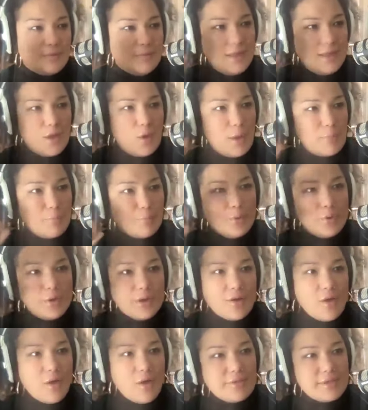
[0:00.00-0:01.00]
you know, I'm
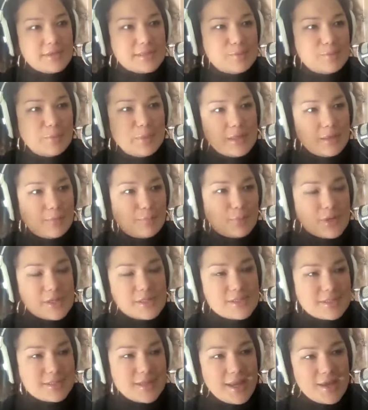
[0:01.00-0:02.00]
putting on this big
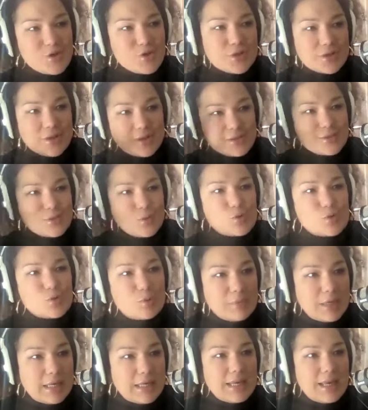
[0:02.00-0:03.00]
presentation on
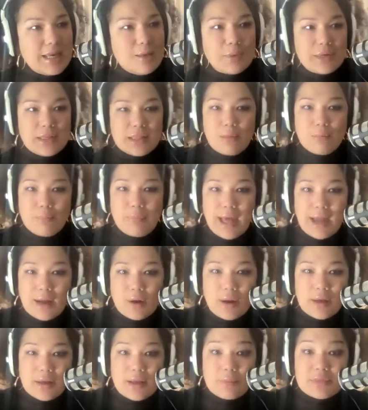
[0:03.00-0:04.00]
social media, but in the
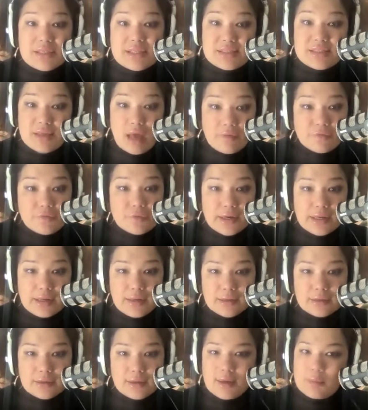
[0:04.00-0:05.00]
background, I'm
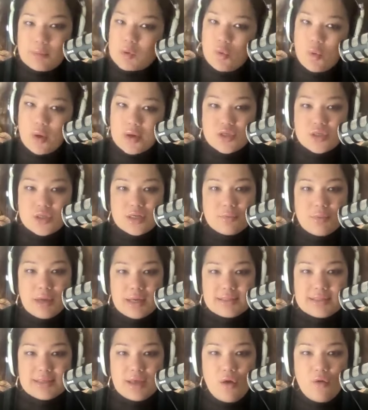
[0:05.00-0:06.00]
suffering and I'm questioning
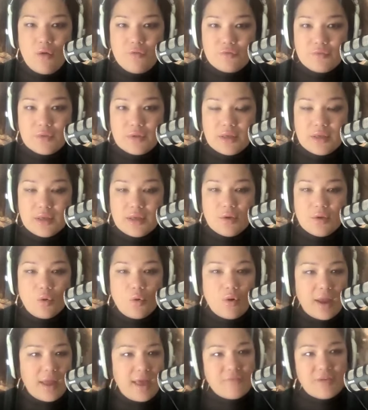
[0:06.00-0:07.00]
myself,
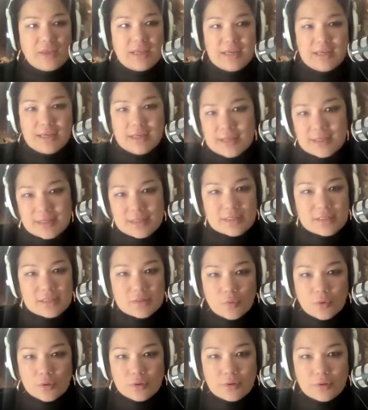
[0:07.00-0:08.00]
or I have an eating
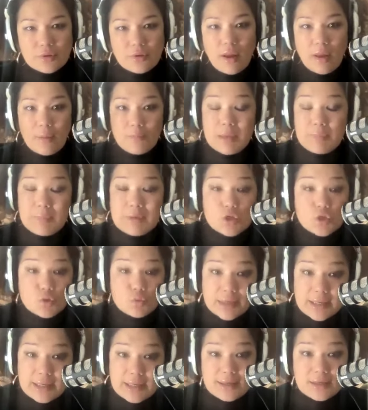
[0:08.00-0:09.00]
disorder, or I'm maybe
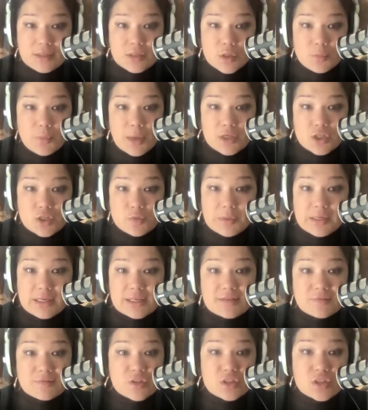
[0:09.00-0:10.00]
drinking too much
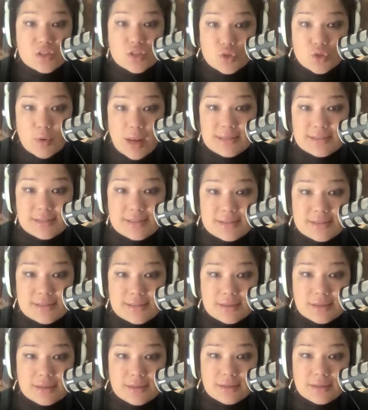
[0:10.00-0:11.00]
because of the stress
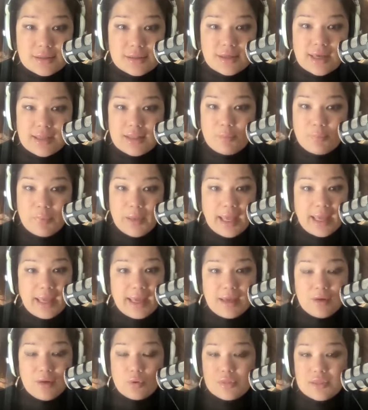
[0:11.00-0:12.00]
and the
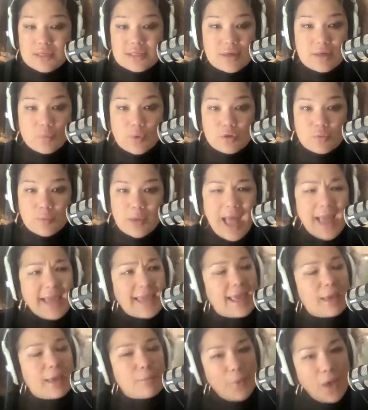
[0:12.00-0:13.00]
pain or things I went through. I
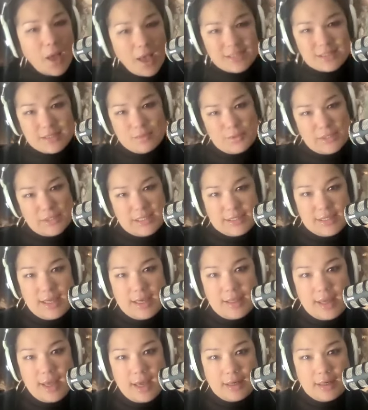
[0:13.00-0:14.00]
can't possibly
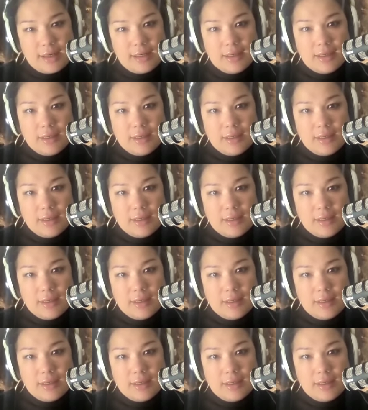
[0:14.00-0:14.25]
say that.